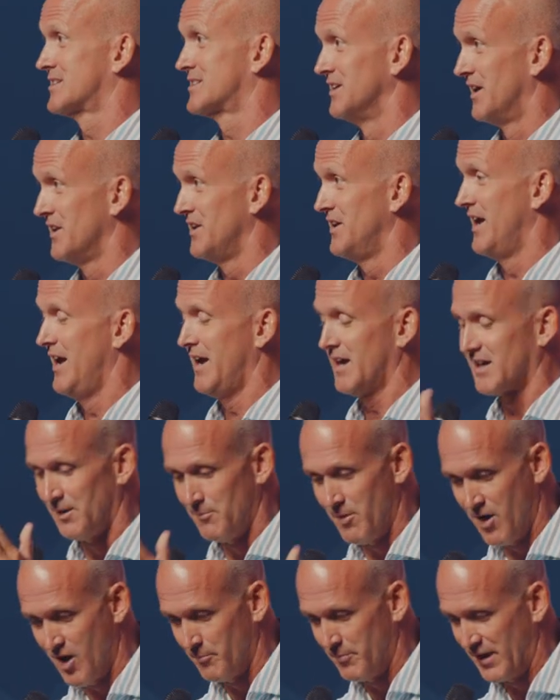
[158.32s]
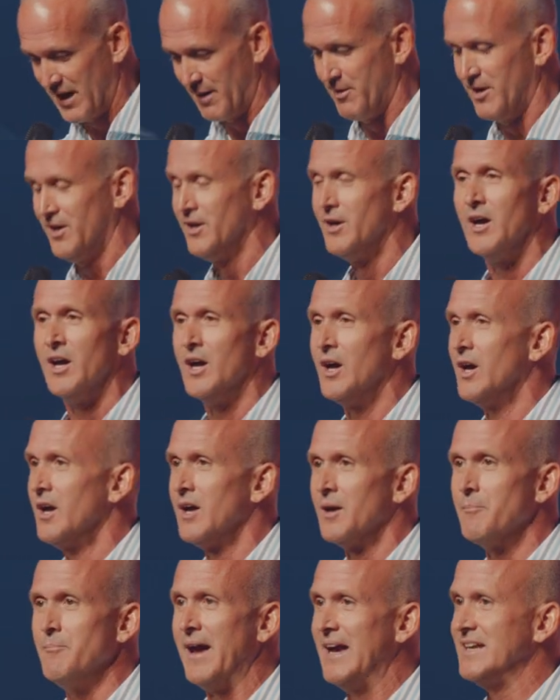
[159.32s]
Sunday. Come on, baby.
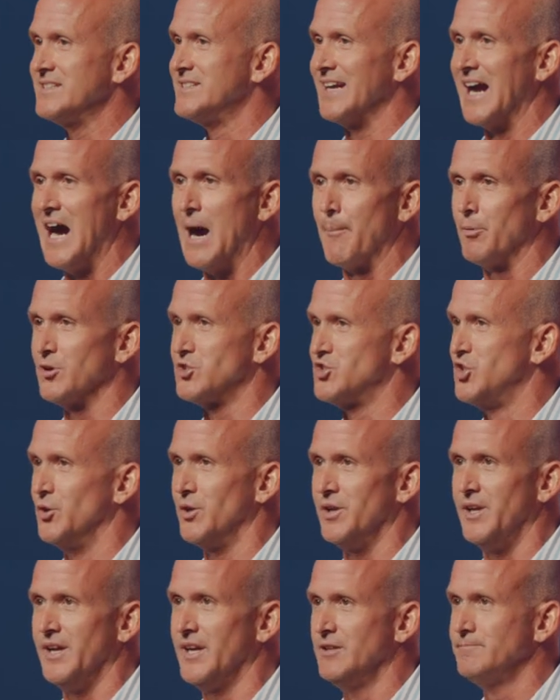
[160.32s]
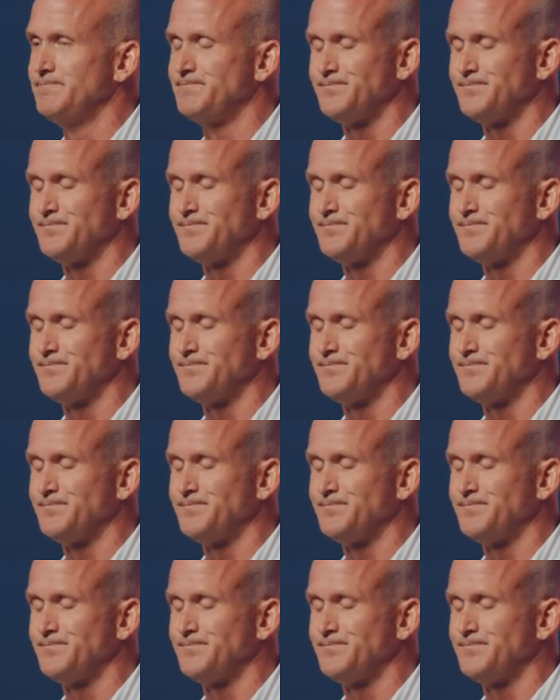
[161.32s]
Amazing opportunity.